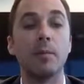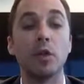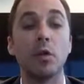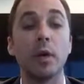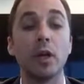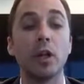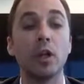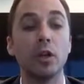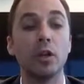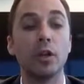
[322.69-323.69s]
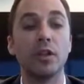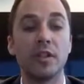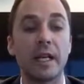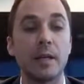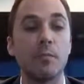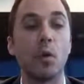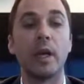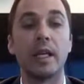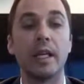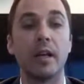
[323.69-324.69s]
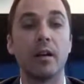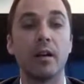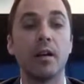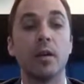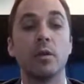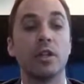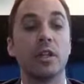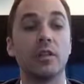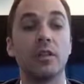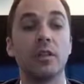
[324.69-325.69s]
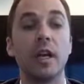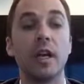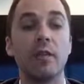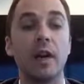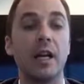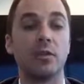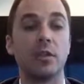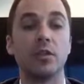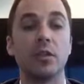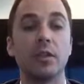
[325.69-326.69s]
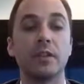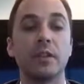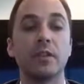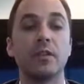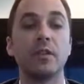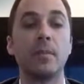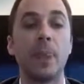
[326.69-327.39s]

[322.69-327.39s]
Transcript: to include the second point here, which is advisory services.